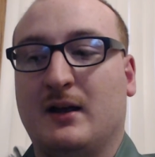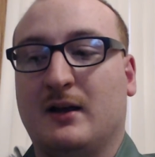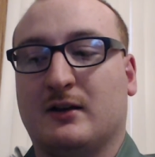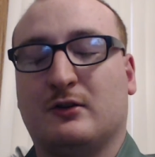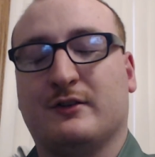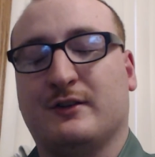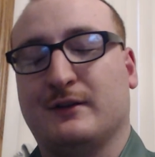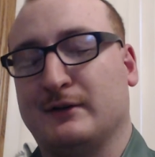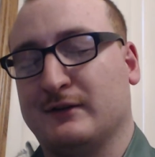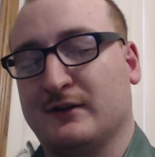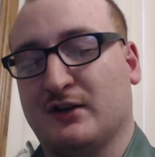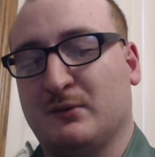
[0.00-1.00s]
Of course, this
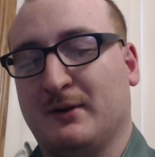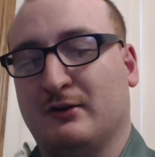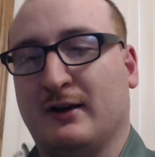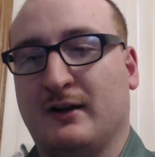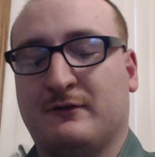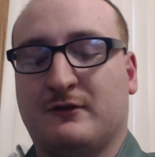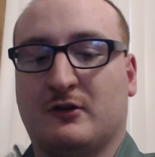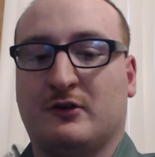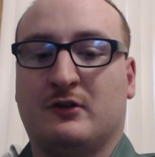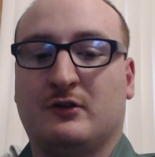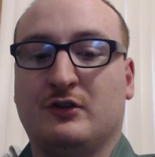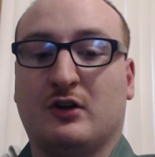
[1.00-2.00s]
isn't going to be great
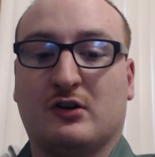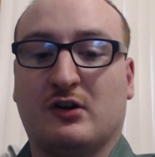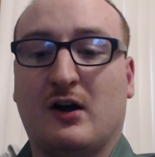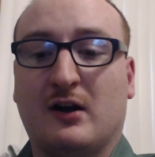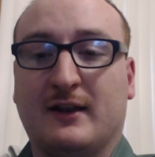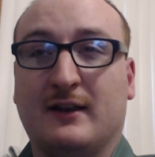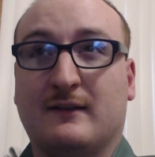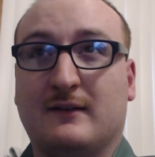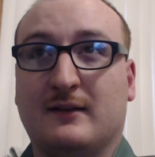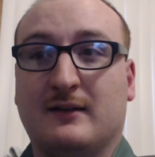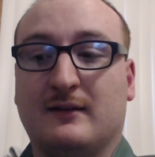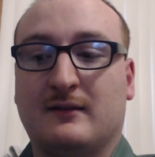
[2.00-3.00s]
for younger
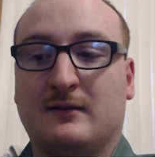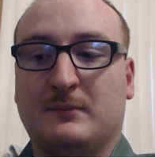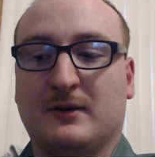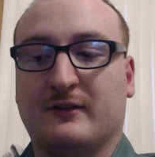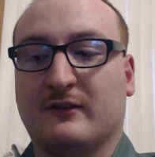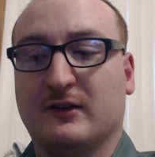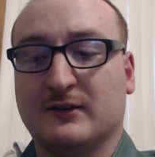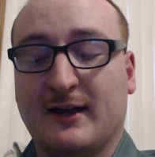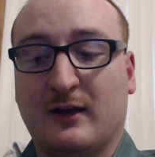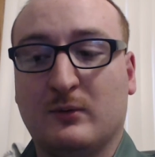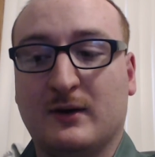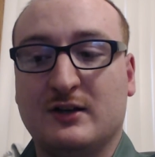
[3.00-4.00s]
audiences because of the
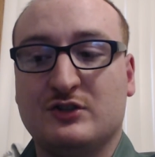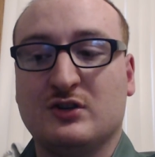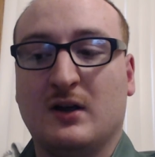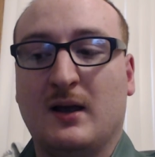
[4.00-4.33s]
language,